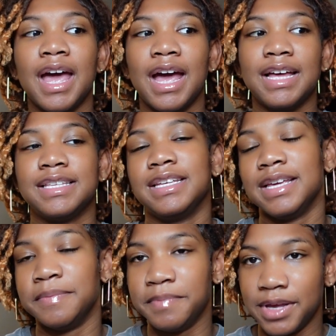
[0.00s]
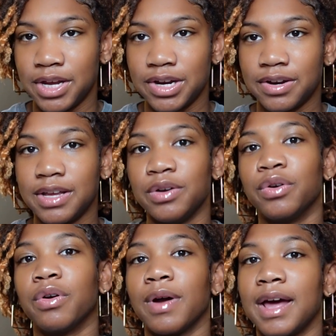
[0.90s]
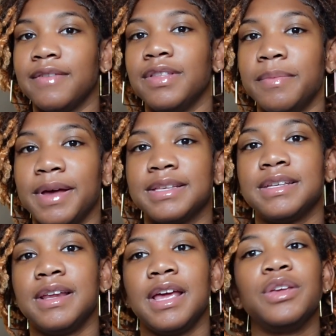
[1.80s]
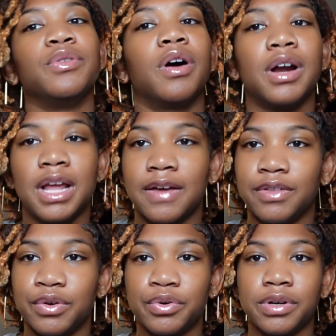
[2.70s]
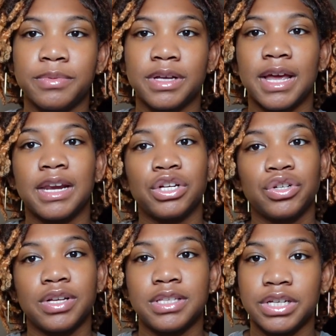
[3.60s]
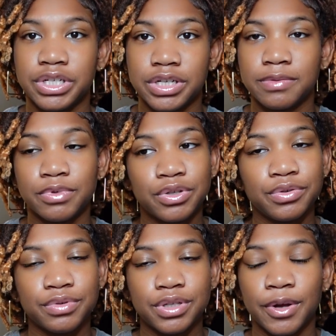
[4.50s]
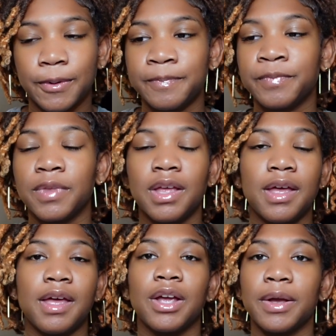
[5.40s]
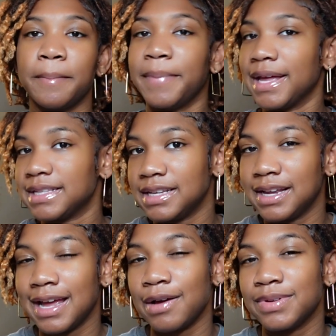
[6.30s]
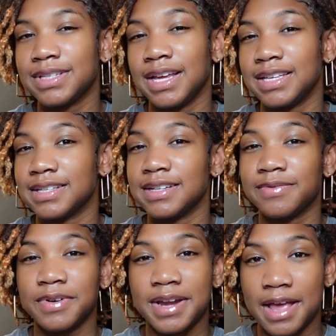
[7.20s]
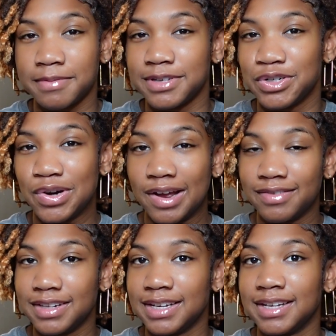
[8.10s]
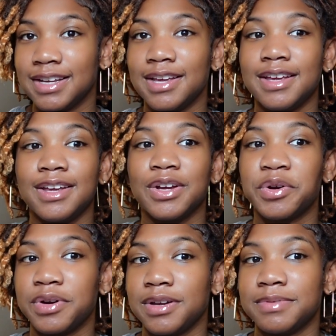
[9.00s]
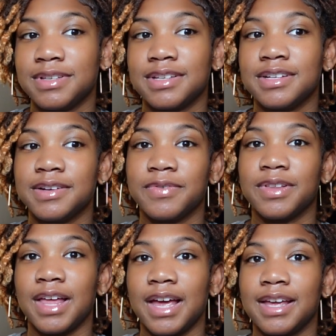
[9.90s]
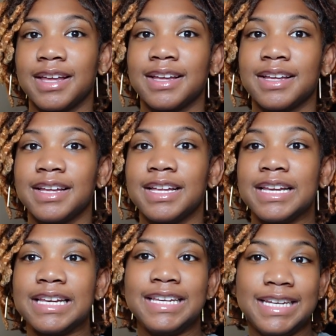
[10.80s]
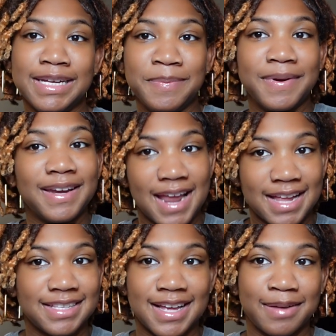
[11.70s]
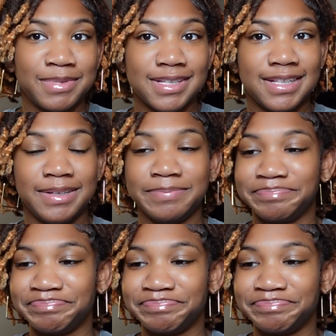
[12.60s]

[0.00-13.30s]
as he get bigger, he'll grow out of the bassinet and you already have the crib to kind of transition him to. So bassinet, I would say, is good for naps and traveling. Cribs is good for like deep nighttime sleep.